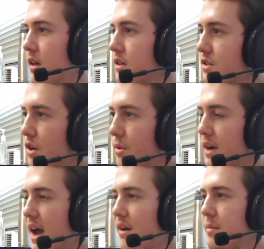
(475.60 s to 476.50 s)
So
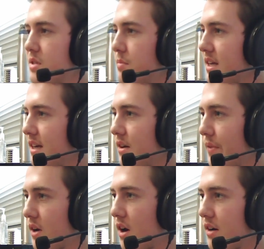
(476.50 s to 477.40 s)
now I'm speaking on the
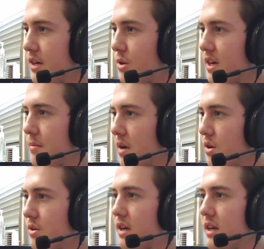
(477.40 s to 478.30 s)
cardioid
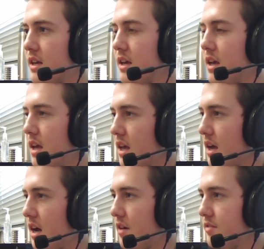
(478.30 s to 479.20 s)
mode
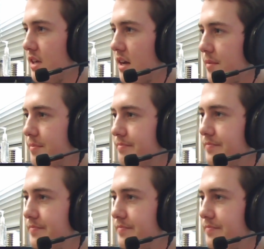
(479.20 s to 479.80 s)
of the